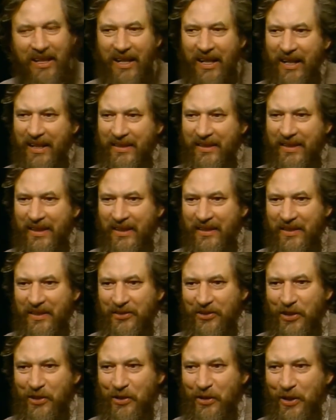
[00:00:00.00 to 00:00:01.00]
I think
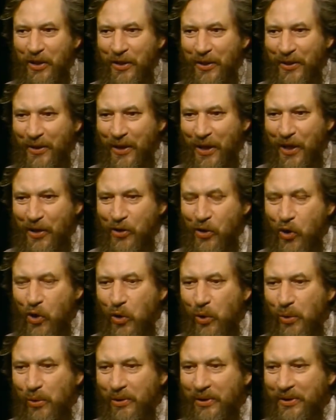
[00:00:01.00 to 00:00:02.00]
there's an
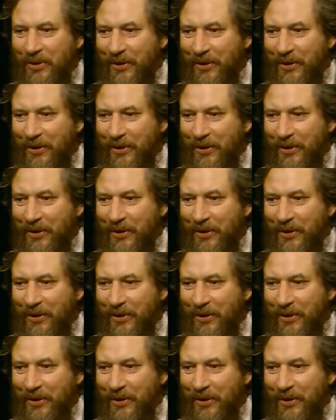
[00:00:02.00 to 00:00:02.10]
old